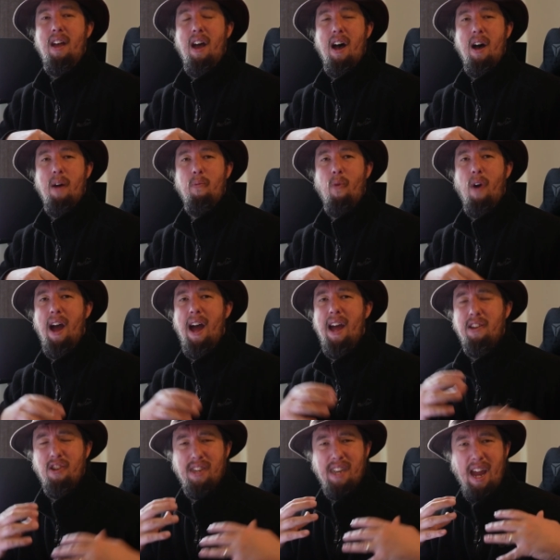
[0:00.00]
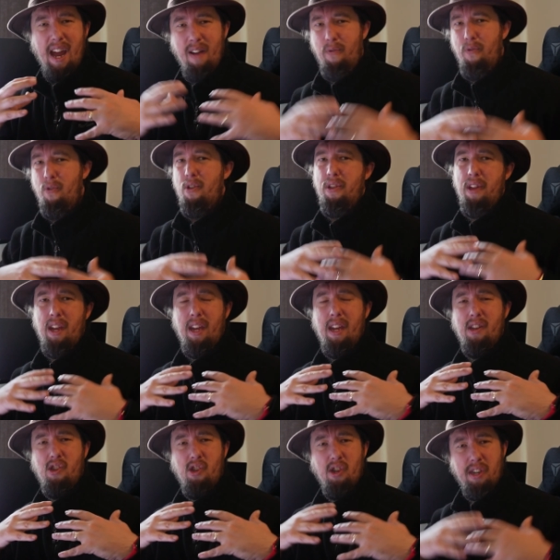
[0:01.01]
um, where just everything
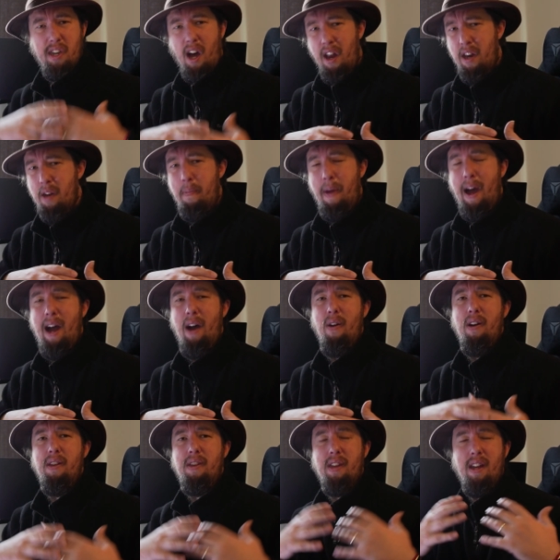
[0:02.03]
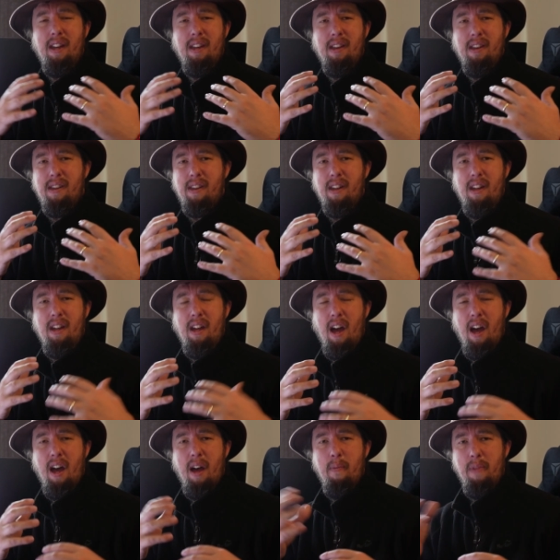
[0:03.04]
is just underpowered and
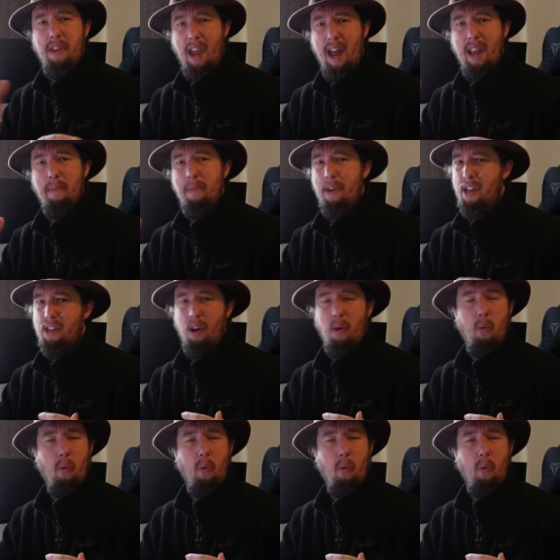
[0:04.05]
Um, the enemies are